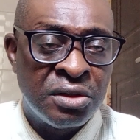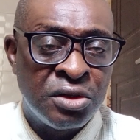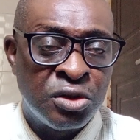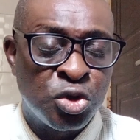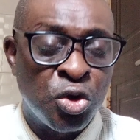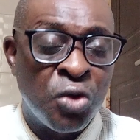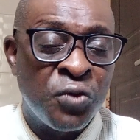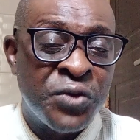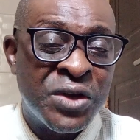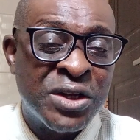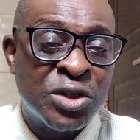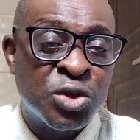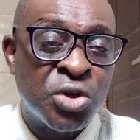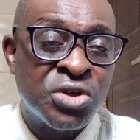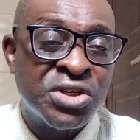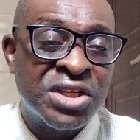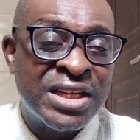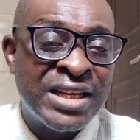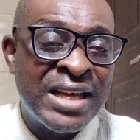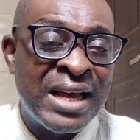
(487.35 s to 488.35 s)
So
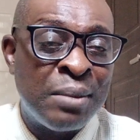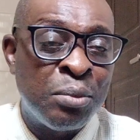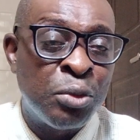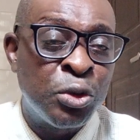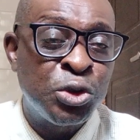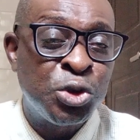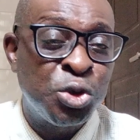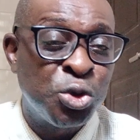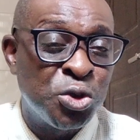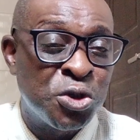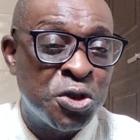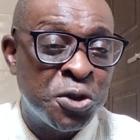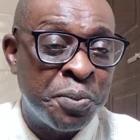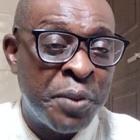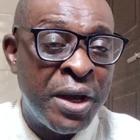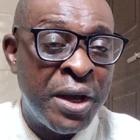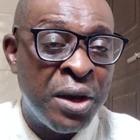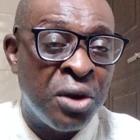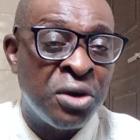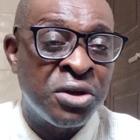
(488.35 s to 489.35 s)
Festus Keyamo should
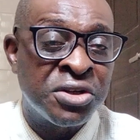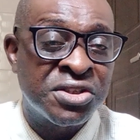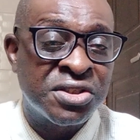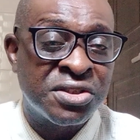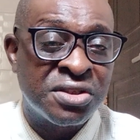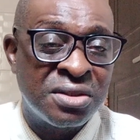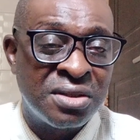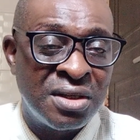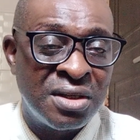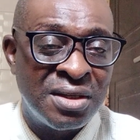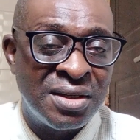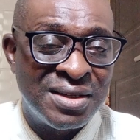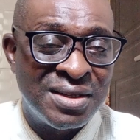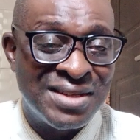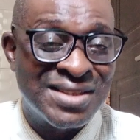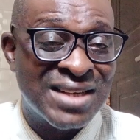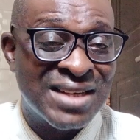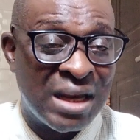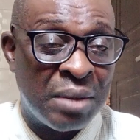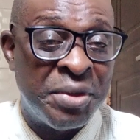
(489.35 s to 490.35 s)
spare us
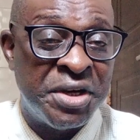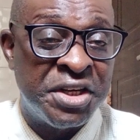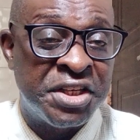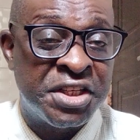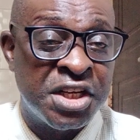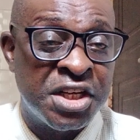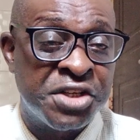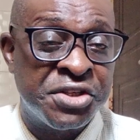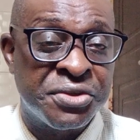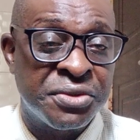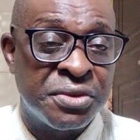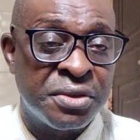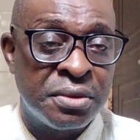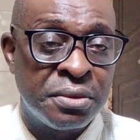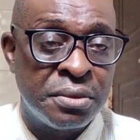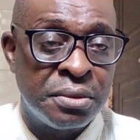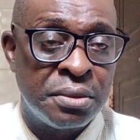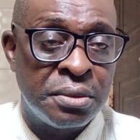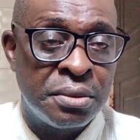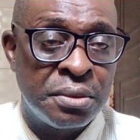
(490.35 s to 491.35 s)
his lamentation,
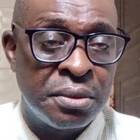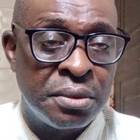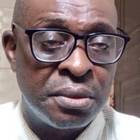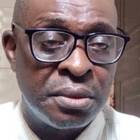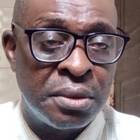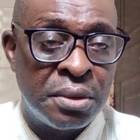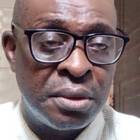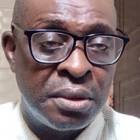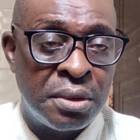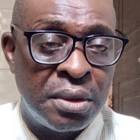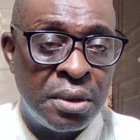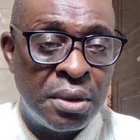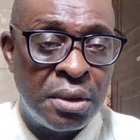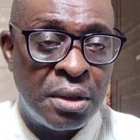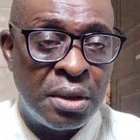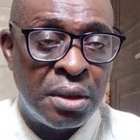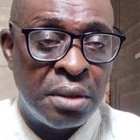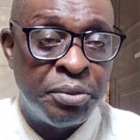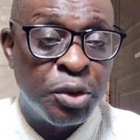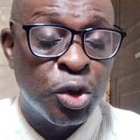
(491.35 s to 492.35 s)

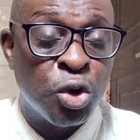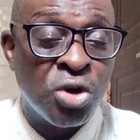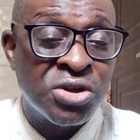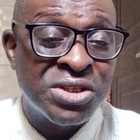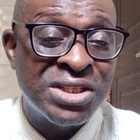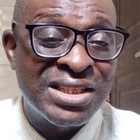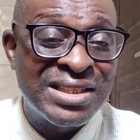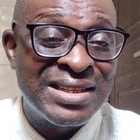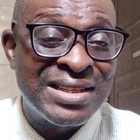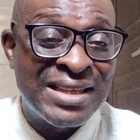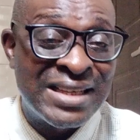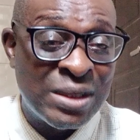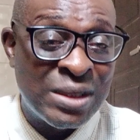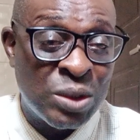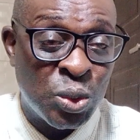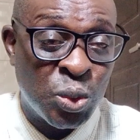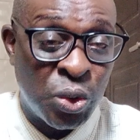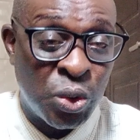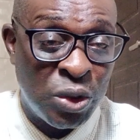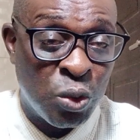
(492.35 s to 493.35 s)
because
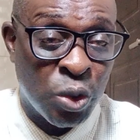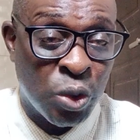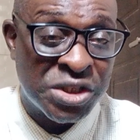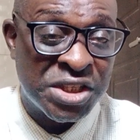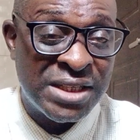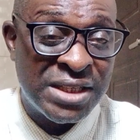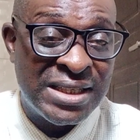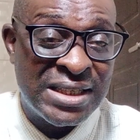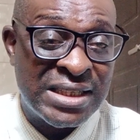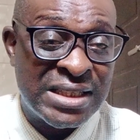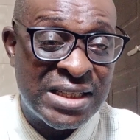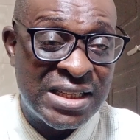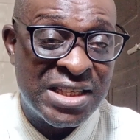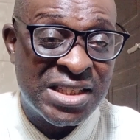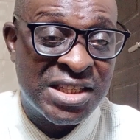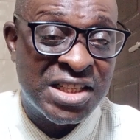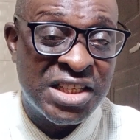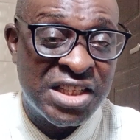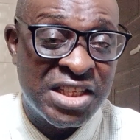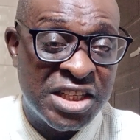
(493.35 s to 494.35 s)

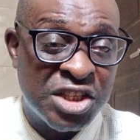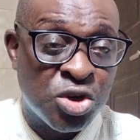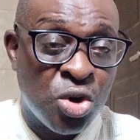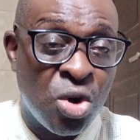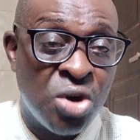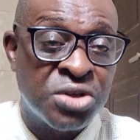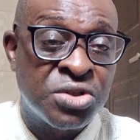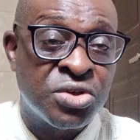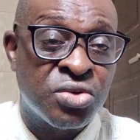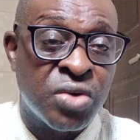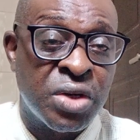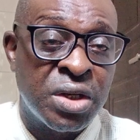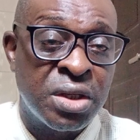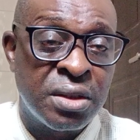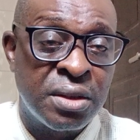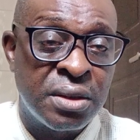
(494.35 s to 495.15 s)
he's in this country